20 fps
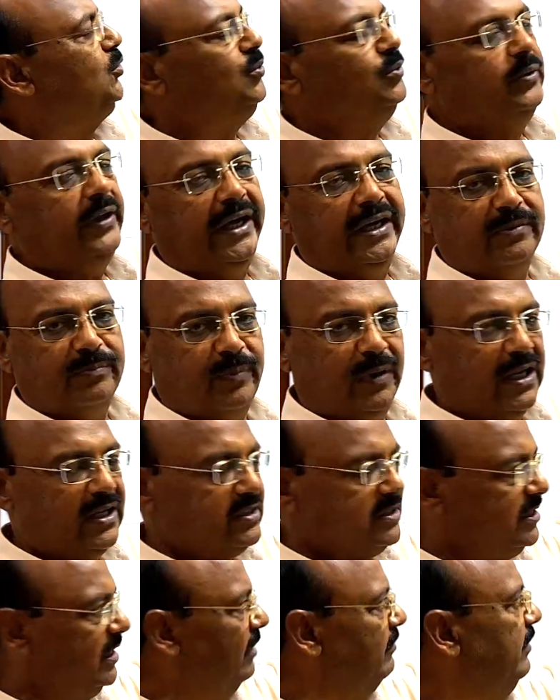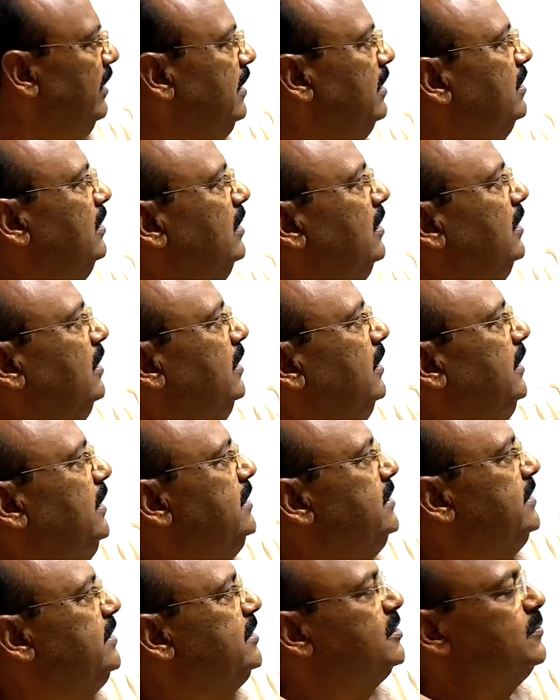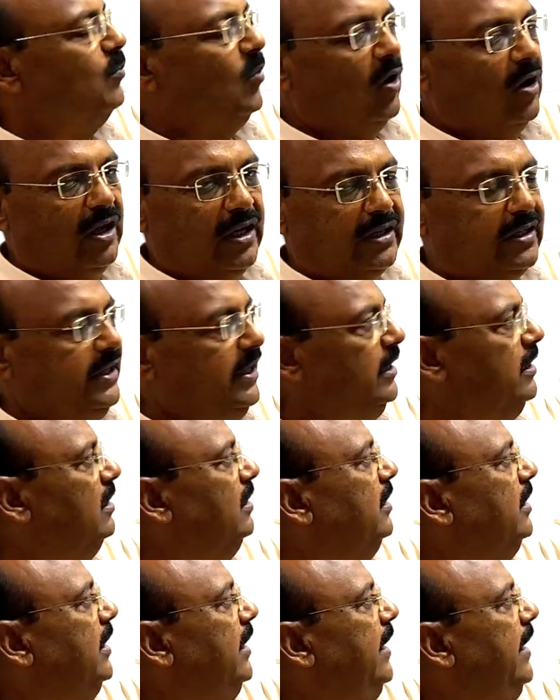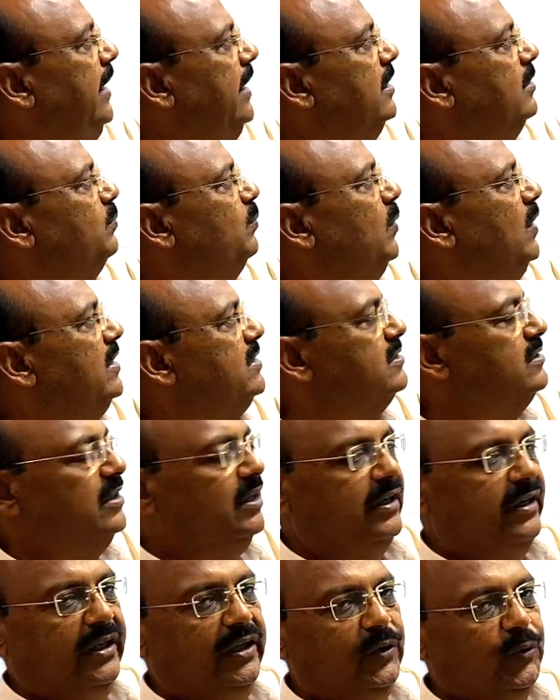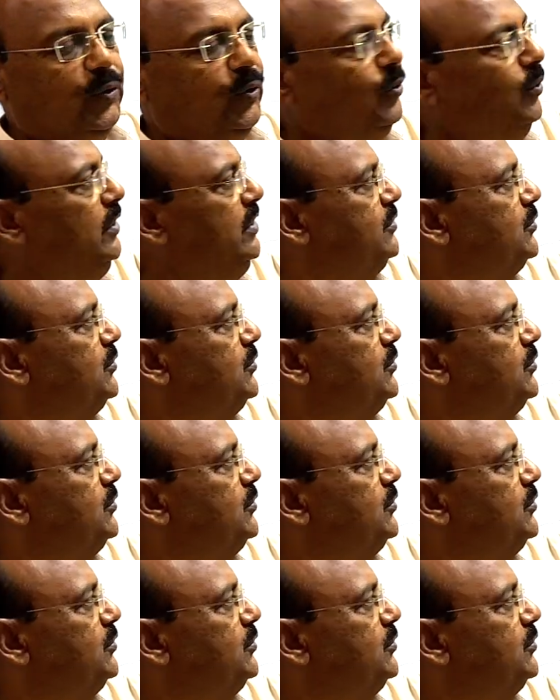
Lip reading: 2n+7 is smaller than n+3 whole